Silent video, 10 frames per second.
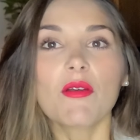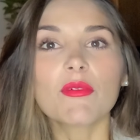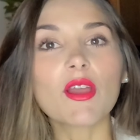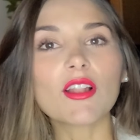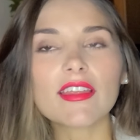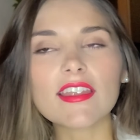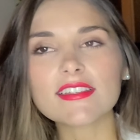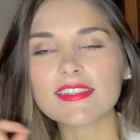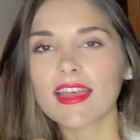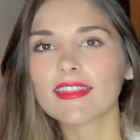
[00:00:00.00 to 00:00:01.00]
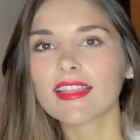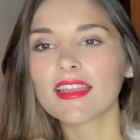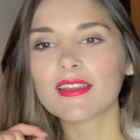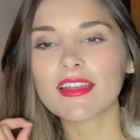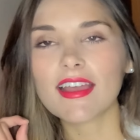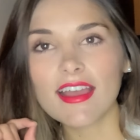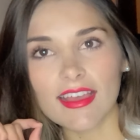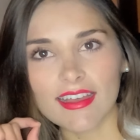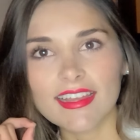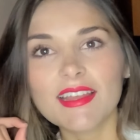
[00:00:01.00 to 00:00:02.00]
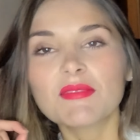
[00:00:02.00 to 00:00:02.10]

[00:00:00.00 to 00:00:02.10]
we all girls got like, huh?